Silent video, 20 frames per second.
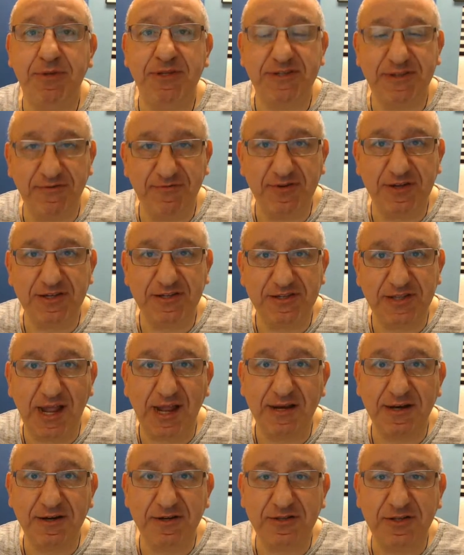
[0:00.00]
Pacific
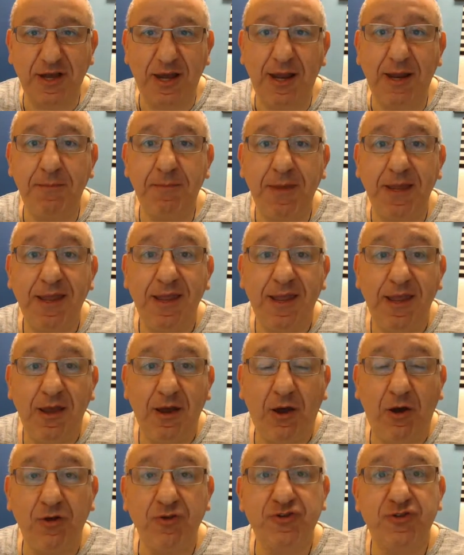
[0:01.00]
Standard Time.
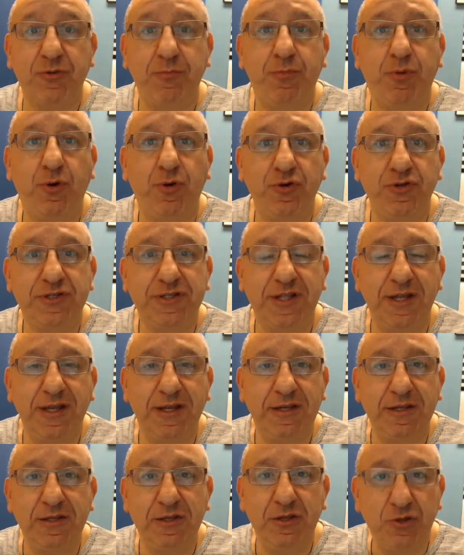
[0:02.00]
Also, post a
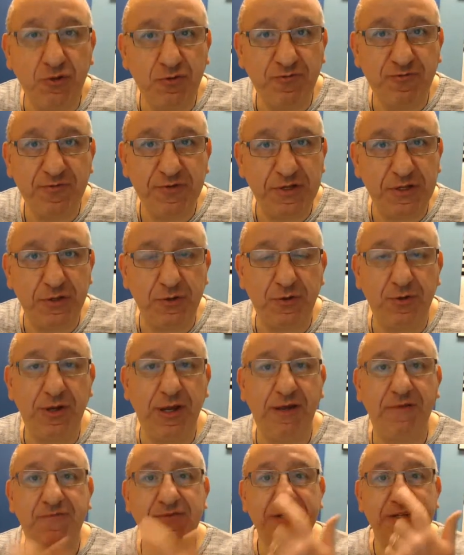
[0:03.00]
new video
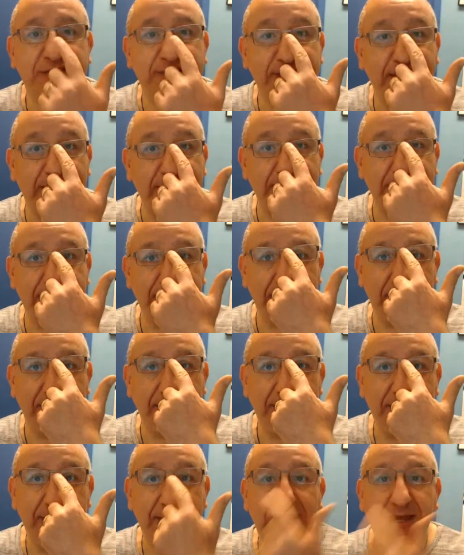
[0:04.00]
every
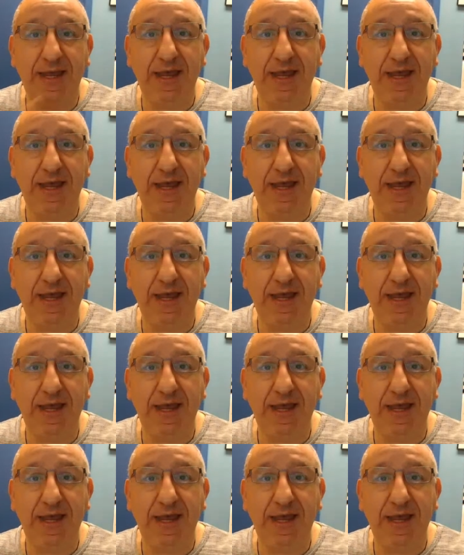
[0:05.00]
Saturday